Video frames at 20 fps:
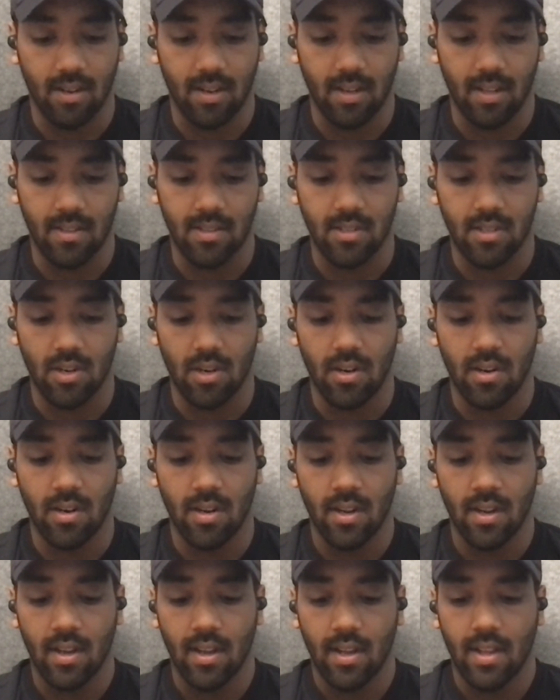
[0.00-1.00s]
and so
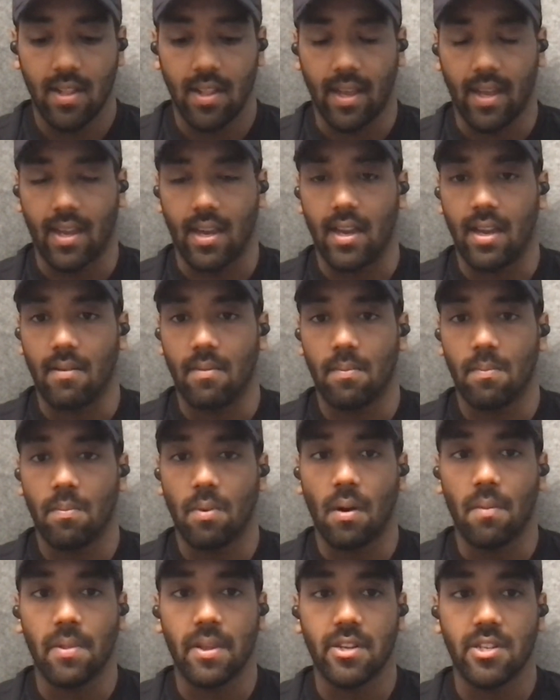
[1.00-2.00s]
like I
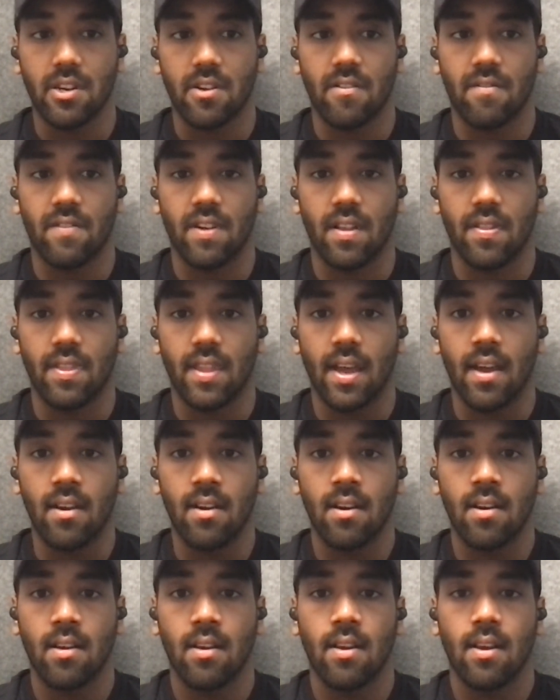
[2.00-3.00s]
probably should have done that.
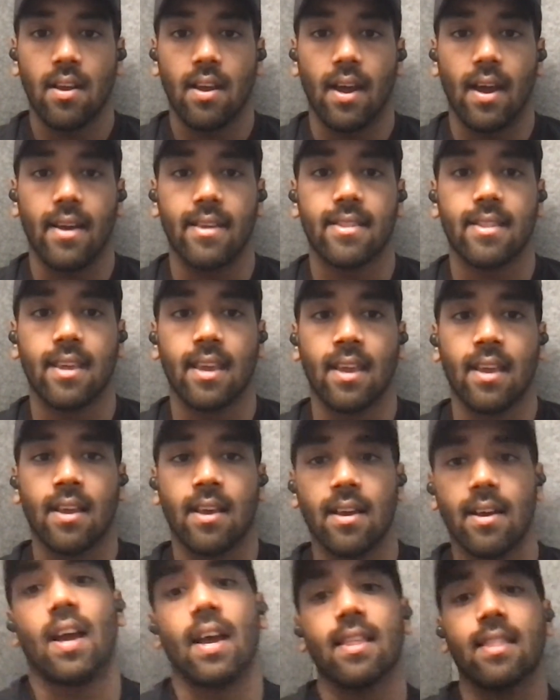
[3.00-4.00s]
I think